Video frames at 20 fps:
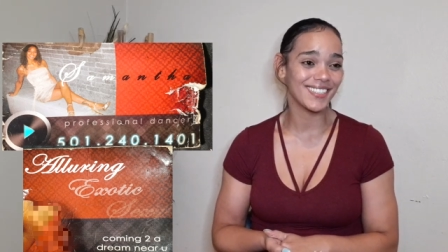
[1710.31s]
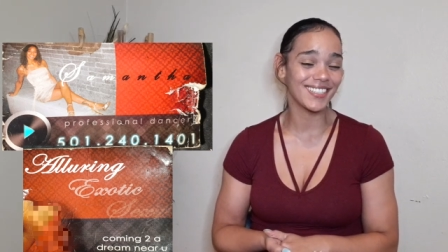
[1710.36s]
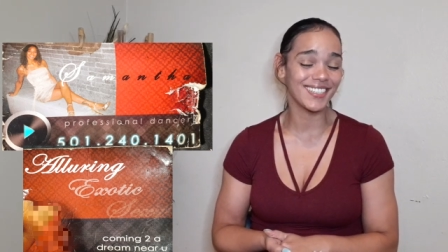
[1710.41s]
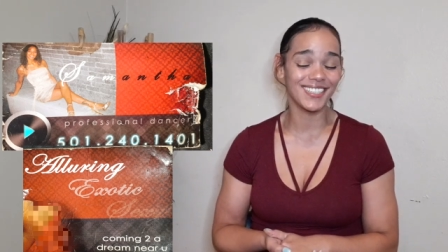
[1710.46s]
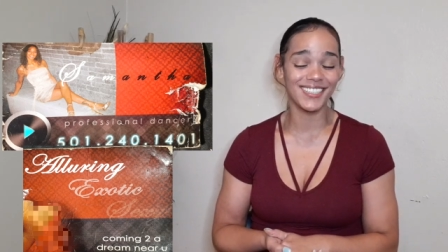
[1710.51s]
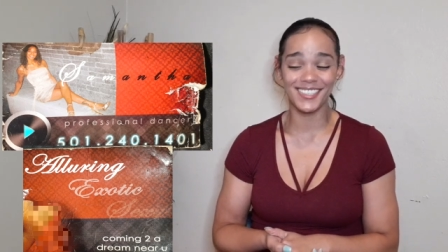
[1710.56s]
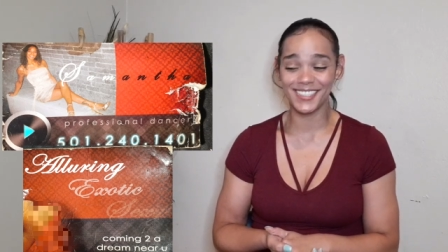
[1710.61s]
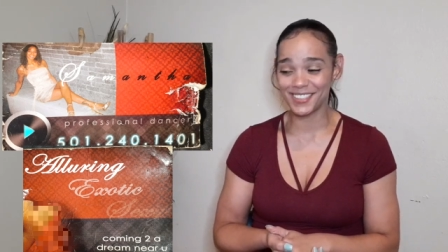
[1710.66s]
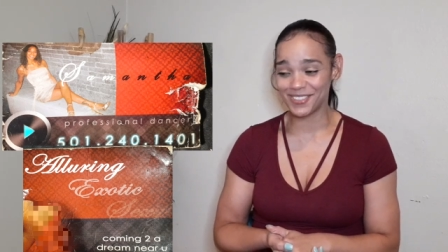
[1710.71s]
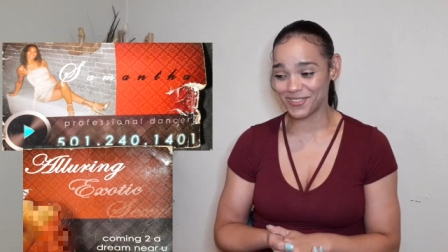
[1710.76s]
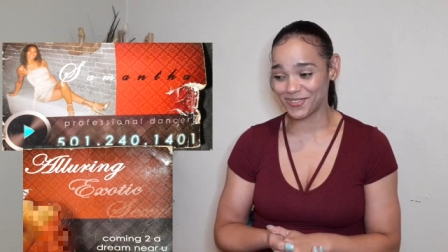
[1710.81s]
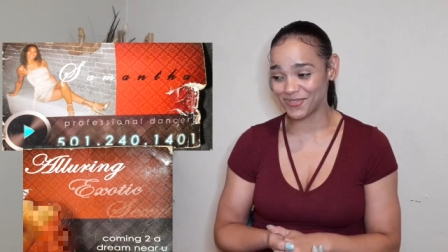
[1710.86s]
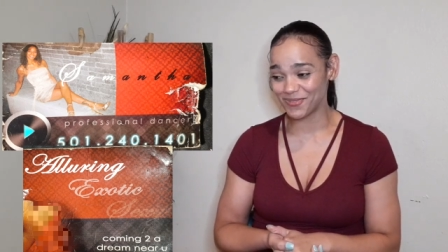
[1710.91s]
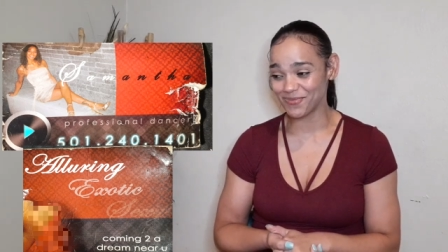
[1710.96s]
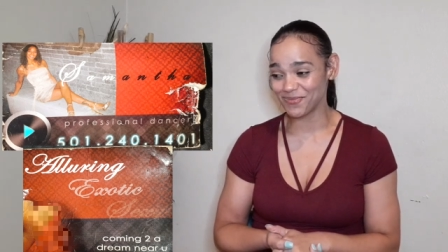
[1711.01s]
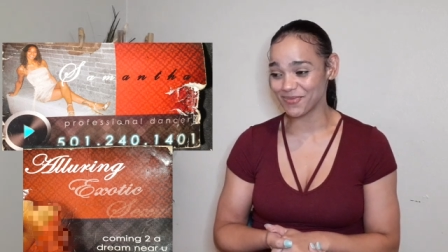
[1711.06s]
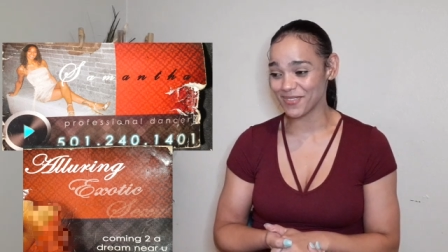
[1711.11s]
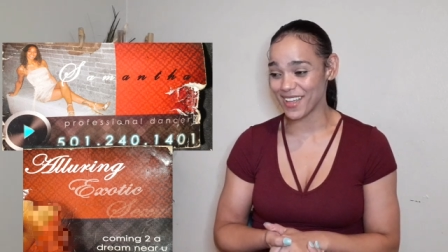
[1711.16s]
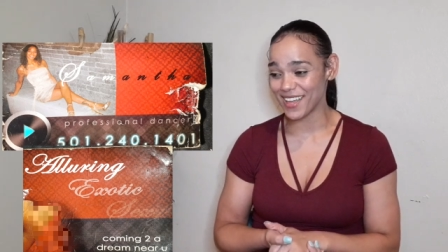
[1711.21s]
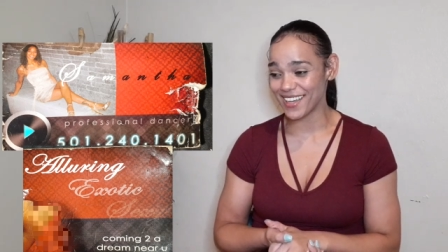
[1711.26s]

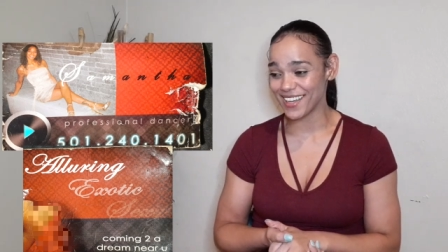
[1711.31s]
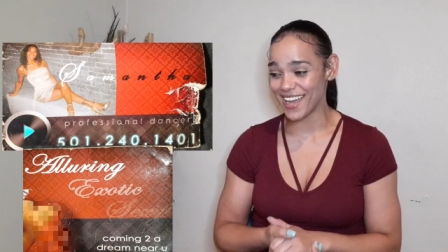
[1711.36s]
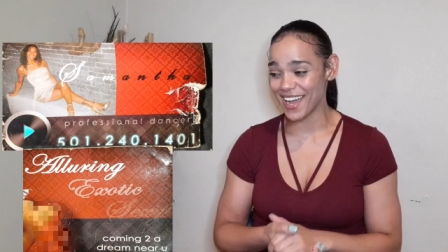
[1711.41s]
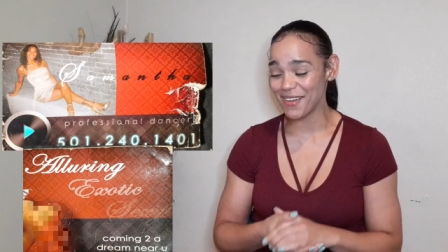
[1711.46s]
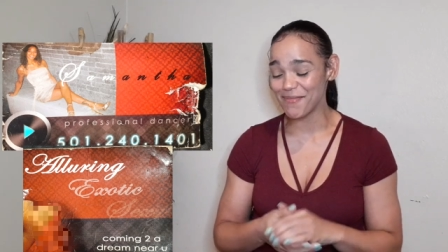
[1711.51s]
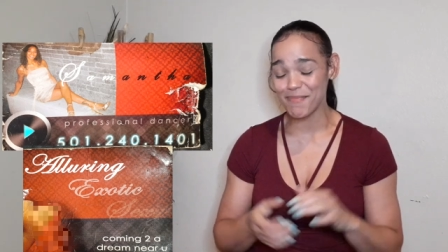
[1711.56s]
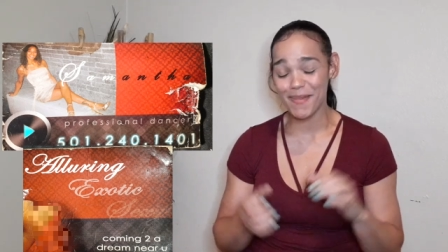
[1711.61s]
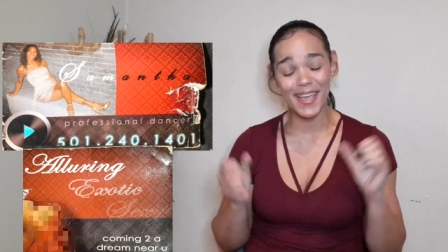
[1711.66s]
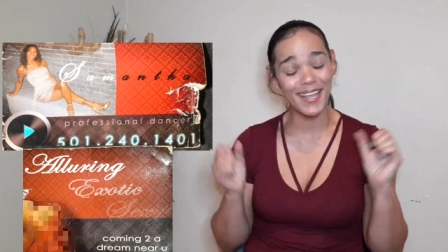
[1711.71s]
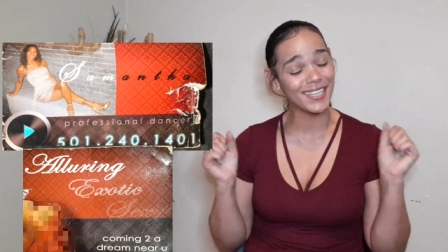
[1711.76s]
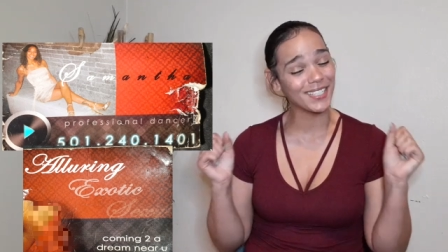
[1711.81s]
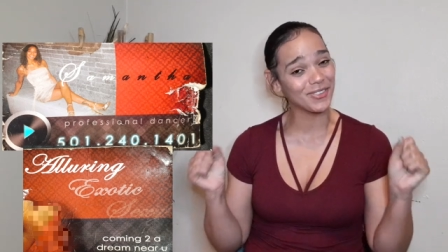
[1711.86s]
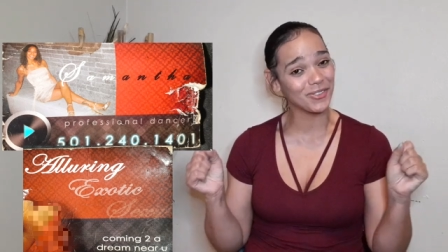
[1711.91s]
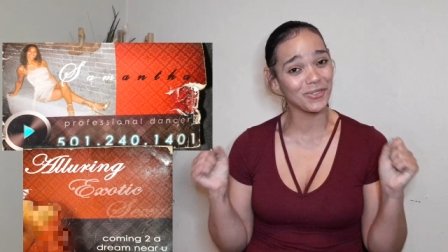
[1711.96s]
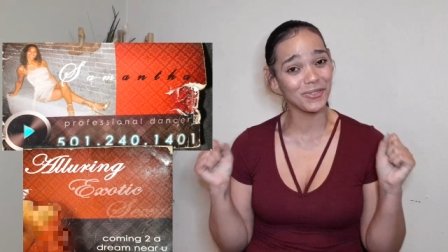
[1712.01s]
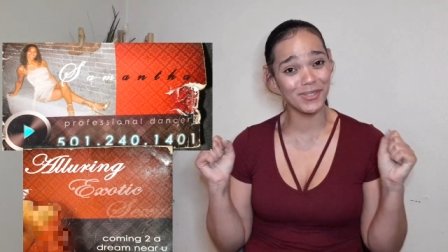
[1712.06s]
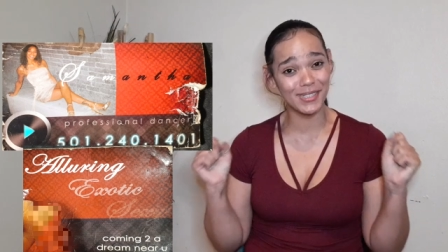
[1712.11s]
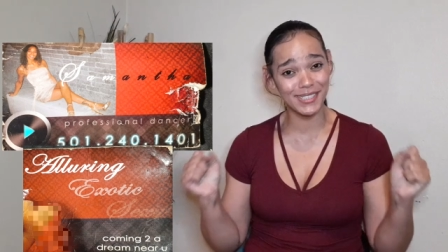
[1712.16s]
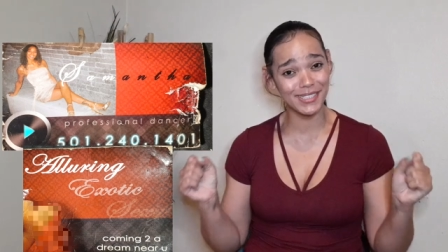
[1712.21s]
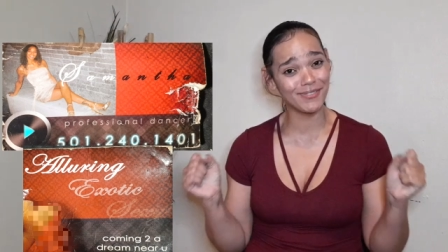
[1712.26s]
Um, I made it
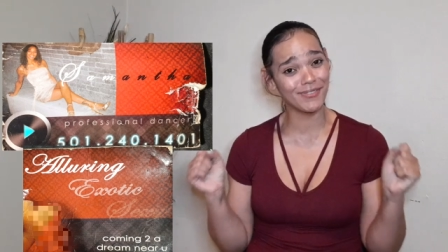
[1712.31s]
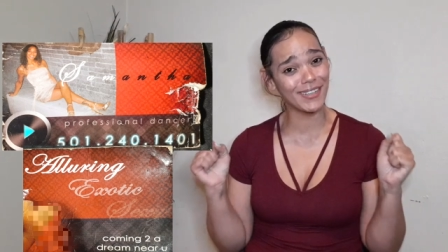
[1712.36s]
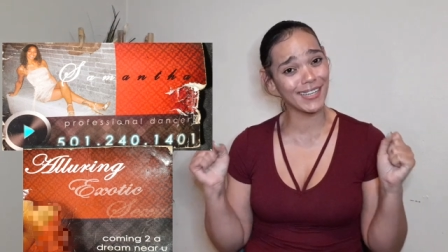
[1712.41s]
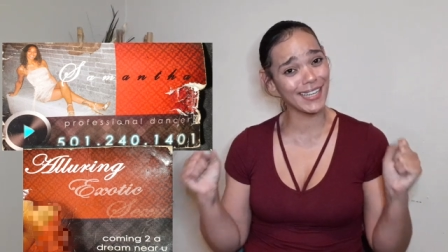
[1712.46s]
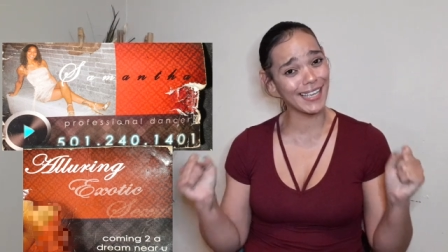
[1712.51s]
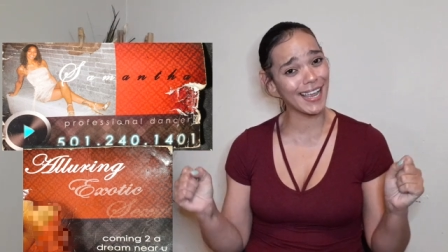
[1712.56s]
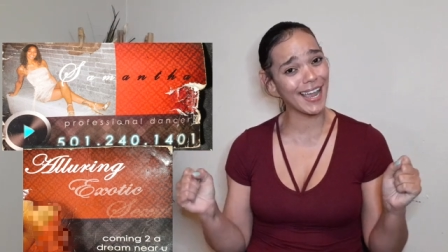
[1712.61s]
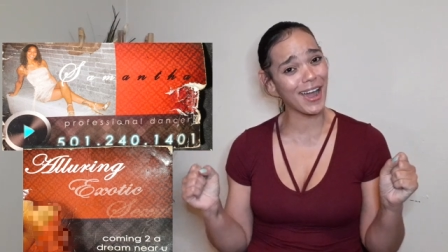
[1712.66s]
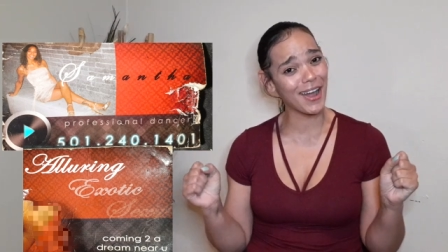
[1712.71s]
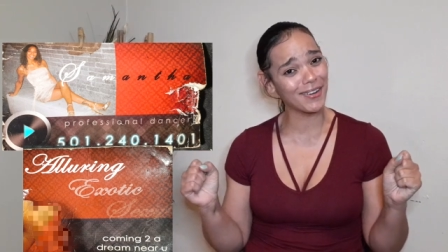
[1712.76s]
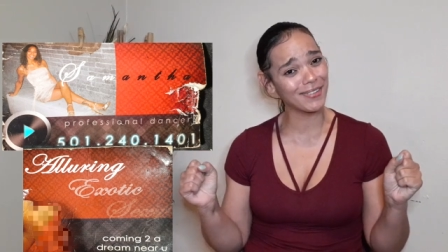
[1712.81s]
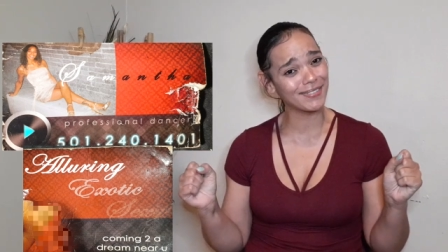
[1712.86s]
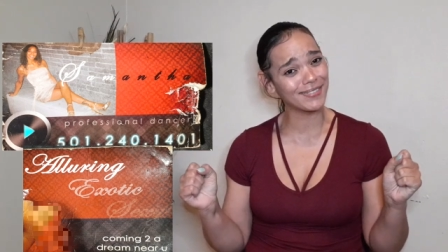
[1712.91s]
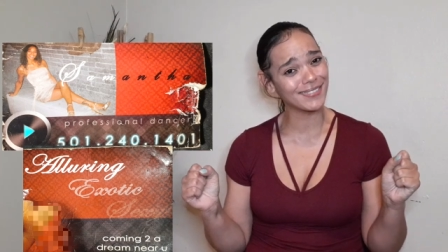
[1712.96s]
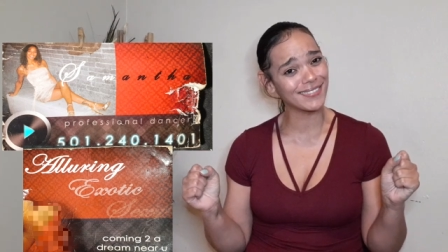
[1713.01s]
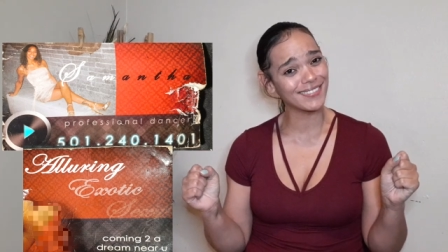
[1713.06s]
through this video.